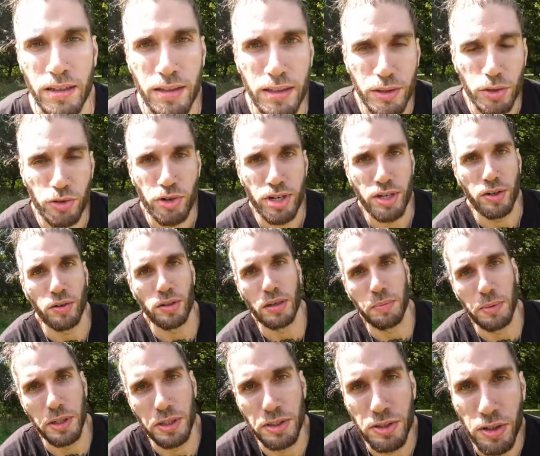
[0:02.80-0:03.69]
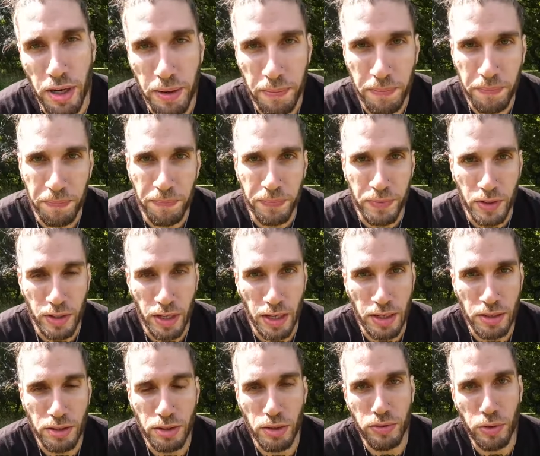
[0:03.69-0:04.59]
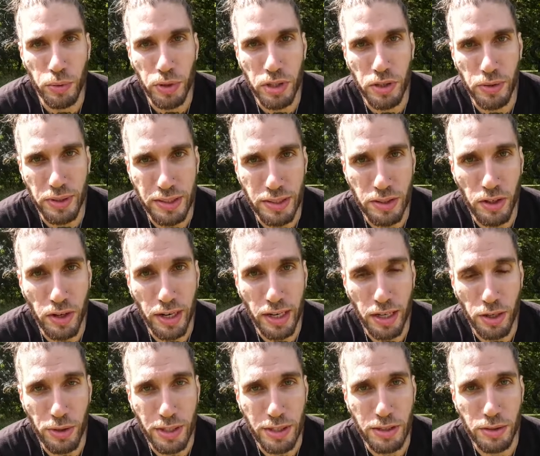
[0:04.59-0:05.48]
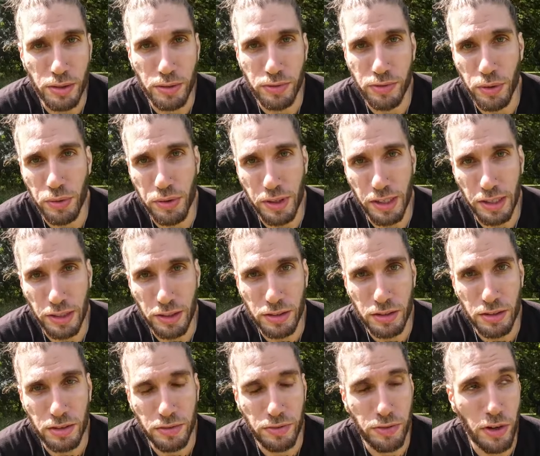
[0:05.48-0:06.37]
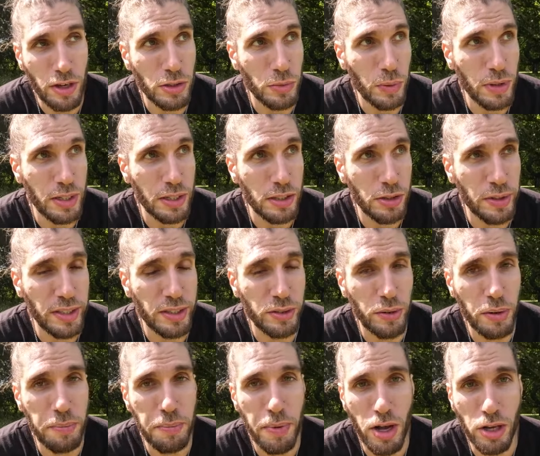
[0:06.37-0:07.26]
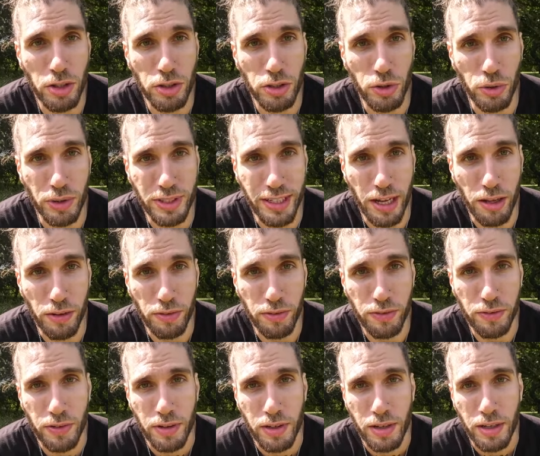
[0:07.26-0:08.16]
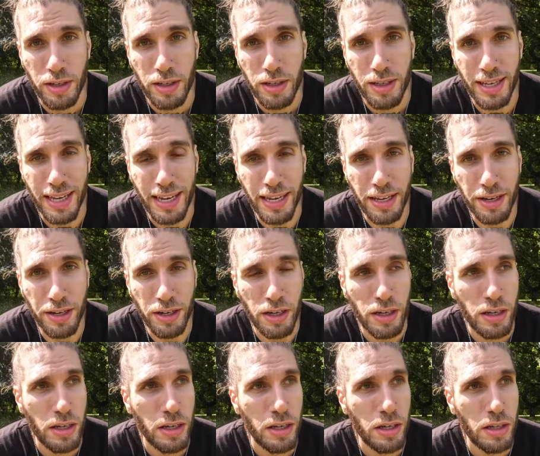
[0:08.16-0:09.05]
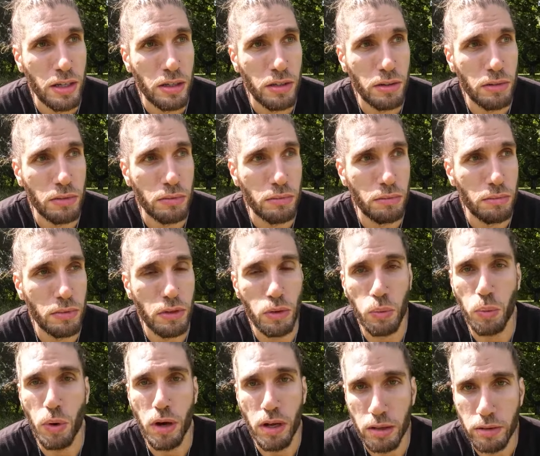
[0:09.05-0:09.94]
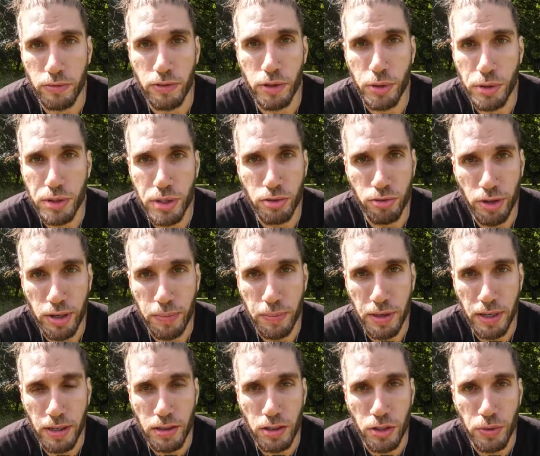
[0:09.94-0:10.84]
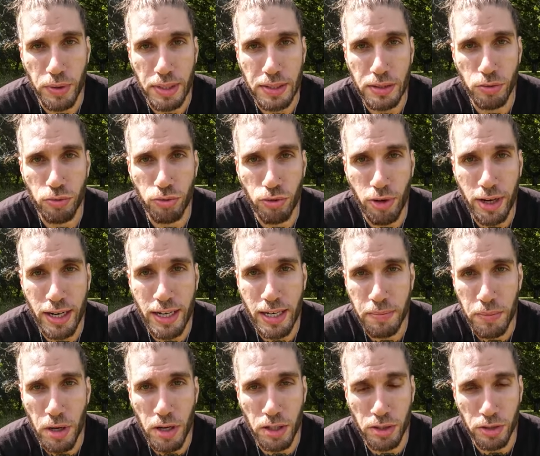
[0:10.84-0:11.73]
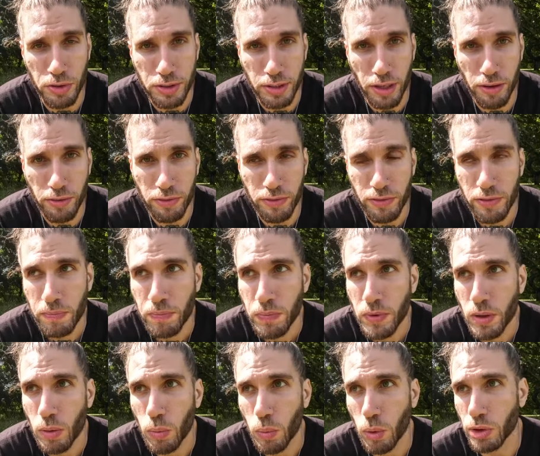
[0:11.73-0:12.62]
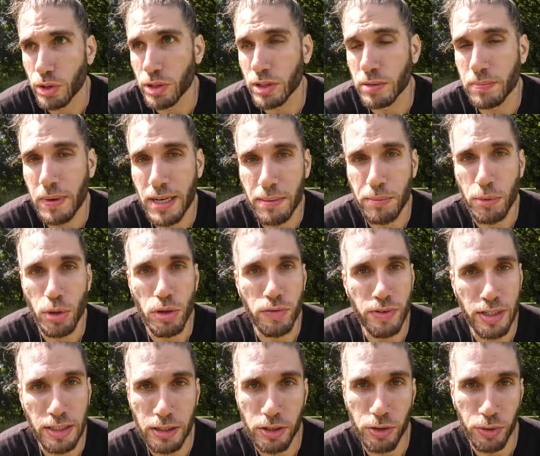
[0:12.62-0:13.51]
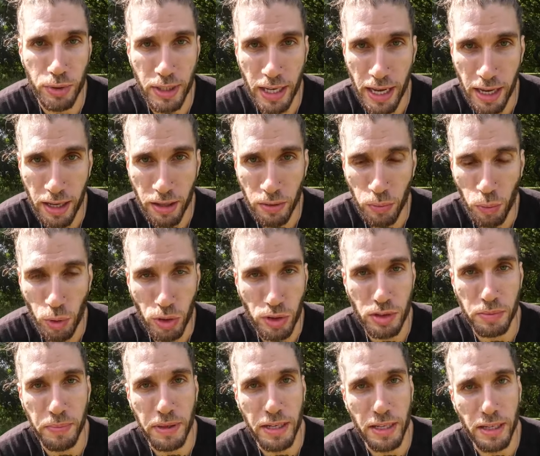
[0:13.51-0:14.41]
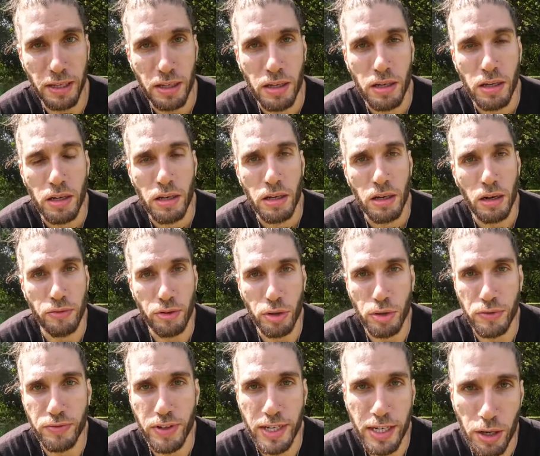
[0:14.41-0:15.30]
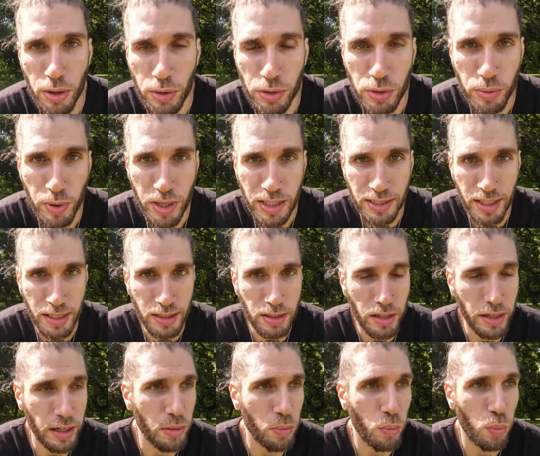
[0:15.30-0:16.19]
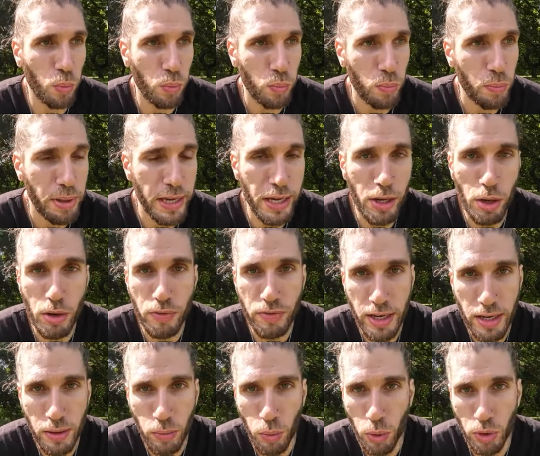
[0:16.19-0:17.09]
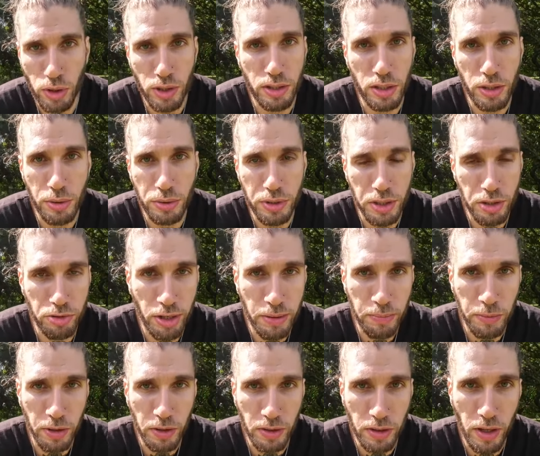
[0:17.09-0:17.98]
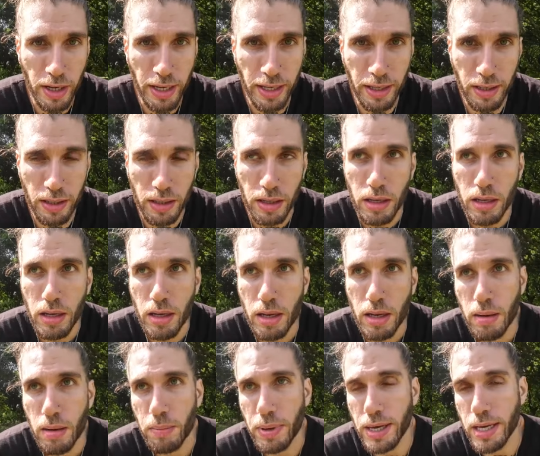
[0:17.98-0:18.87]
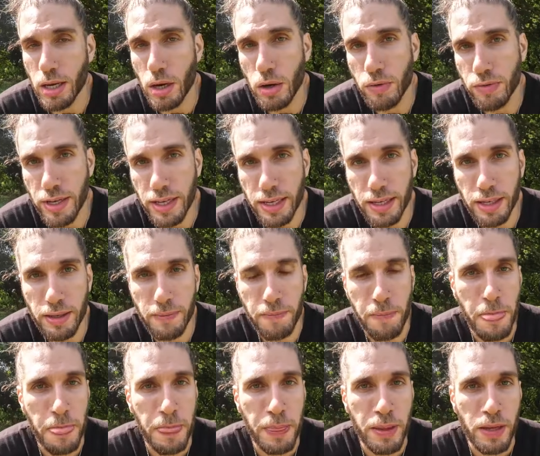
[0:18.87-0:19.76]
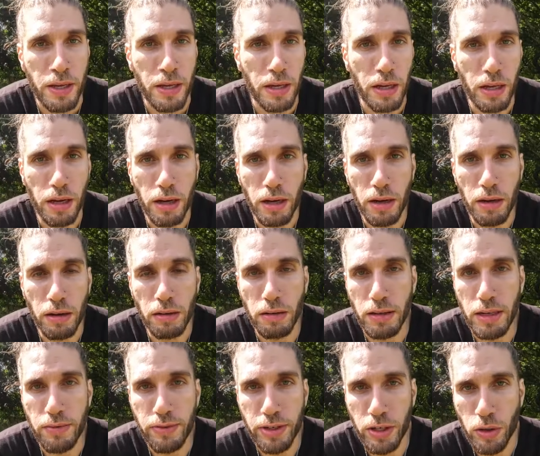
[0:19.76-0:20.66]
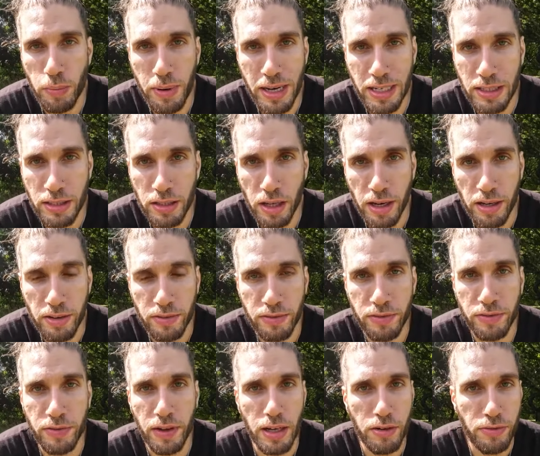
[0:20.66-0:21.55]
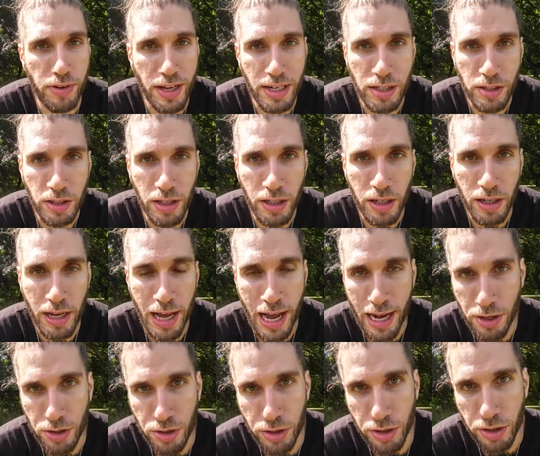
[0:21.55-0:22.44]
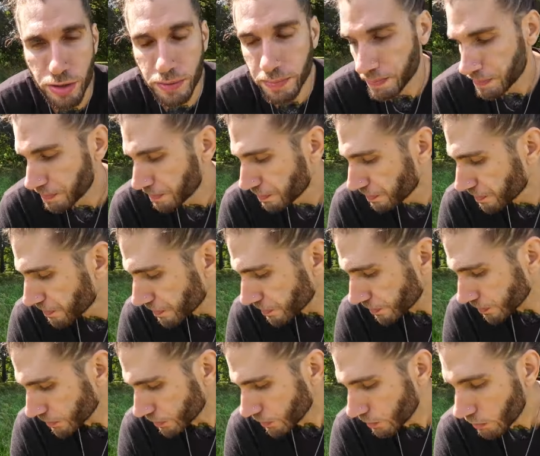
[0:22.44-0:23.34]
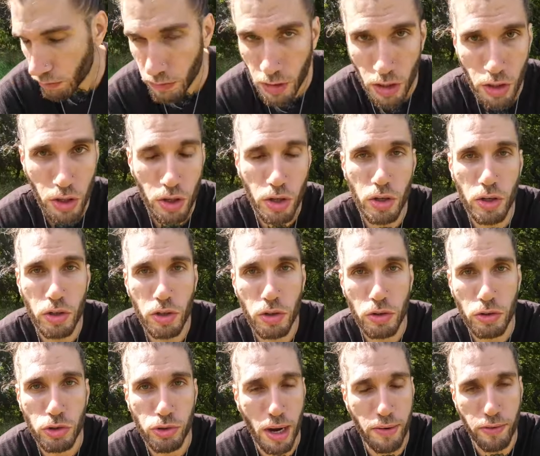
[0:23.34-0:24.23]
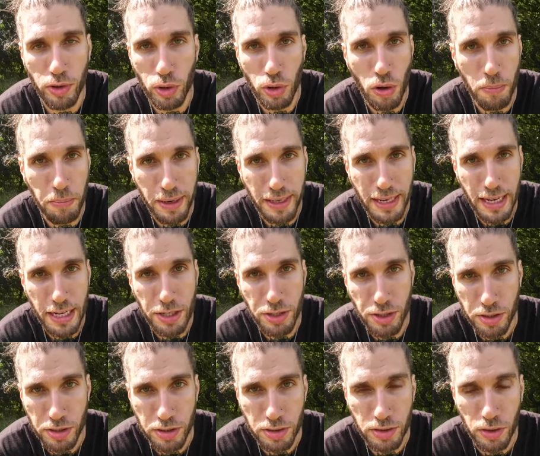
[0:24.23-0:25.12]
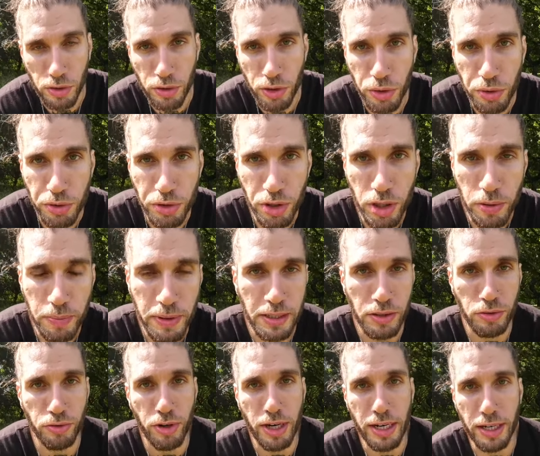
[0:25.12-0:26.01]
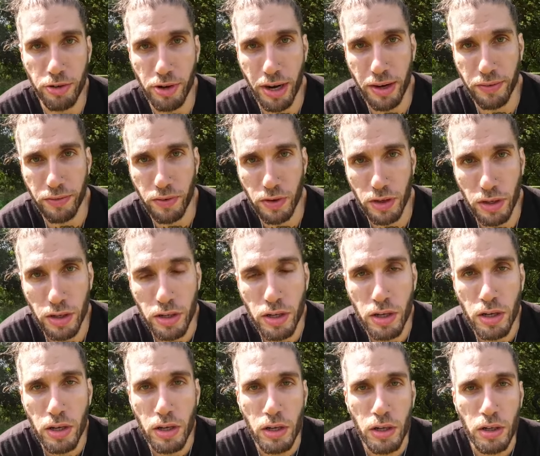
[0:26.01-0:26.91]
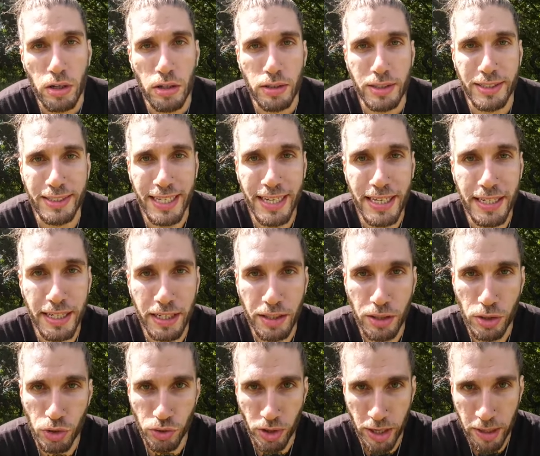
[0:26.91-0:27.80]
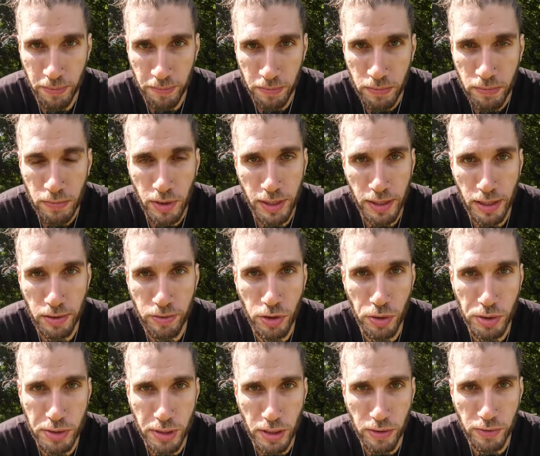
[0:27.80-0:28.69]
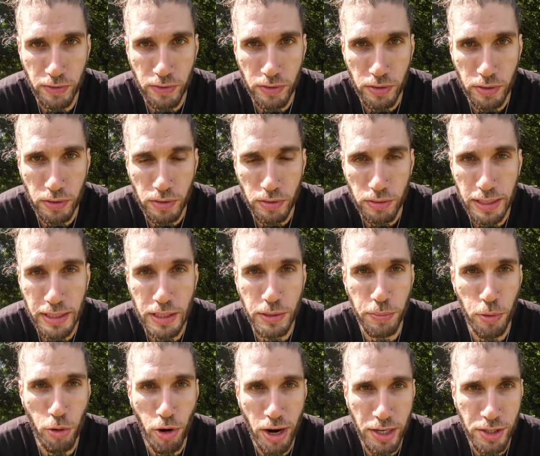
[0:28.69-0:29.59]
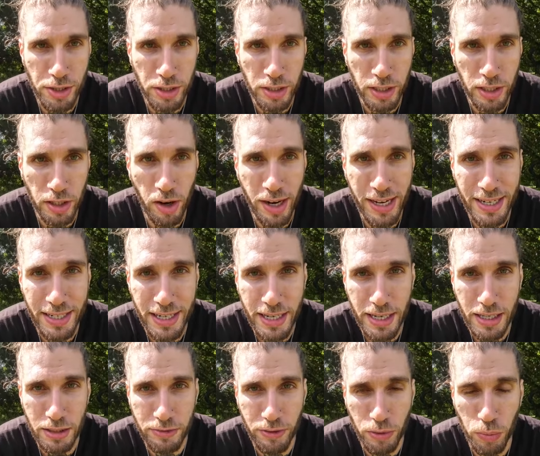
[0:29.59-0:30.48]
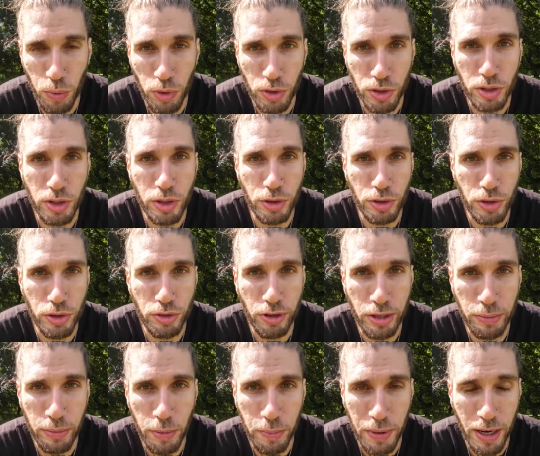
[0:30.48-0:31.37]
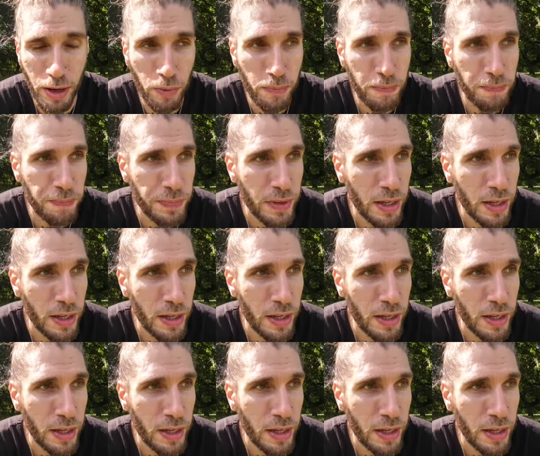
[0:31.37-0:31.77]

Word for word: there's already not that much time. Okay, so if you want to do it tonight, you need to do a few things. The first one is you need to immerse yourself in the world of lucid dreaming. You need to really immerse yourself. Watch as many movies as you can, watch as many of those videos where it says like P O V, what does a lucid dream look like? P O V, uh, living your best life, adventure, action, travel compilations on YouTube. These are really great for seeding the dream, like giving yourself inspiration and ideas for what to lucid dream about.